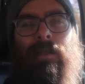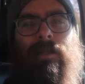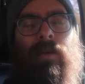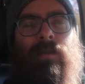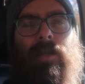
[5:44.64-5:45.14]

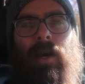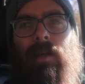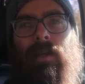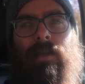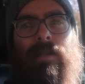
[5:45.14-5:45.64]
Definitely
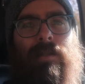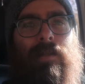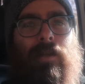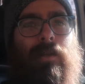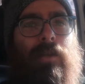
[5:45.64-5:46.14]
not a
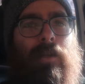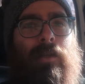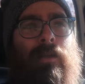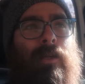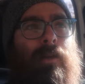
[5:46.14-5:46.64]
necessary
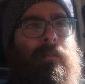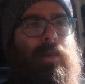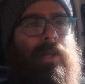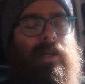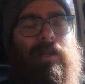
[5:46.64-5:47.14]
thing, but
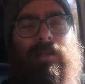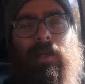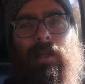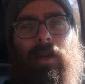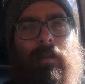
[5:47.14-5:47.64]
like I
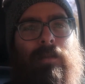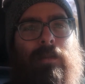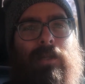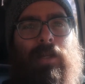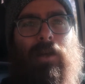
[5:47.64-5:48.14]
said, I'm
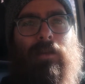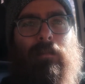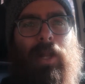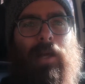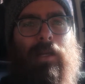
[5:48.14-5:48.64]
switching out to
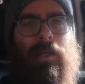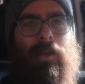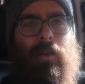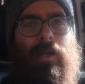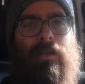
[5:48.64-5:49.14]
black
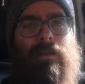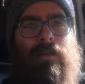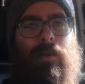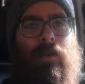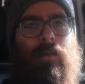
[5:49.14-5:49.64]
anyways,
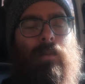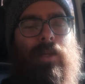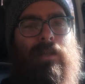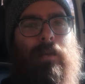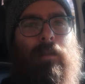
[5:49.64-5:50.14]
so
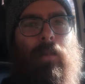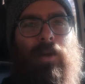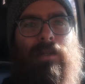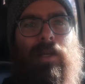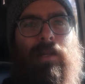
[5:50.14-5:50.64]
this made more
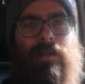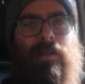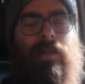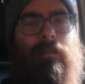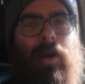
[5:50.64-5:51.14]
sense
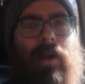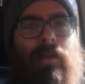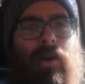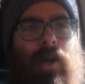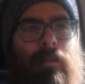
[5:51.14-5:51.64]
than my
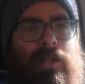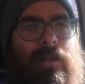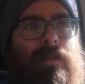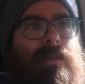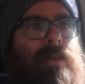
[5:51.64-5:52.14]
other
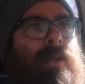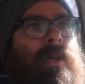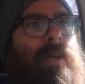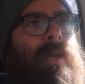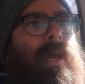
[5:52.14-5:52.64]
options,
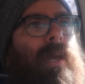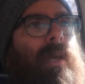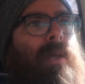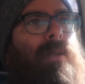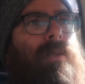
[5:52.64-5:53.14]

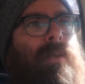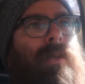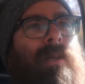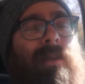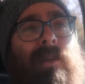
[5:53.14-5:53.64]
and
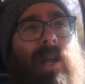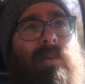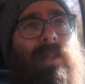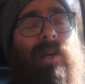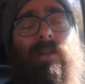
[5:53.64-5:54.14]

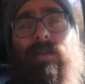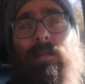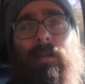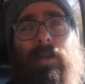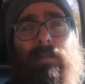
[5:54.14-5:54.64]
everything else is
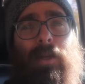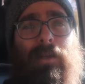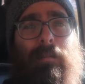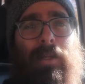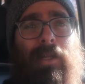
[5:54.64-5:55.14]
pretty much plug
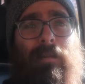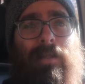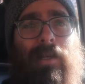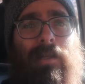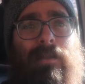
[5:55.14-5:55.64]
and play
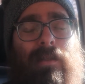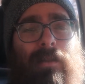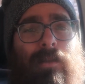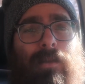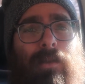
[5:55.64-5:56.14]
besides
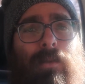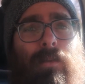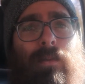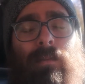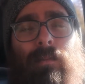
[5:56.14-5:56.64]

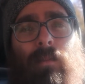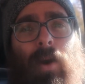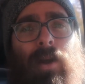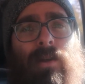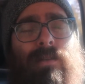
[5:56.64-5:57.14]
two
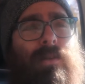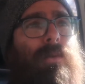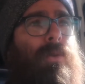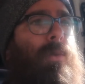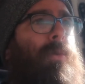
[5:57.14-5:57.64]

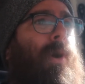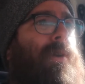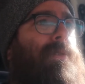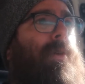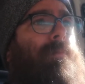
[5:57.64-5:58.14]
or three
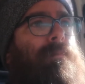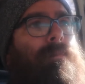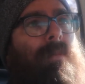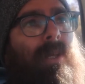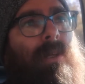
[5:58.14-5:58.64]
wires. I'll
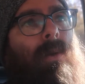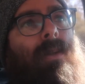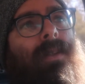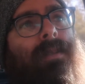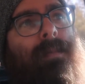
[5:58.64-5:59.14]
get you all
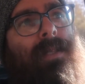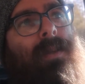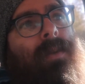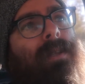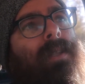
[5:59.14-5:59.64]
the
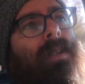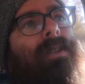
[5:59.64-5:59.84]
specifics in the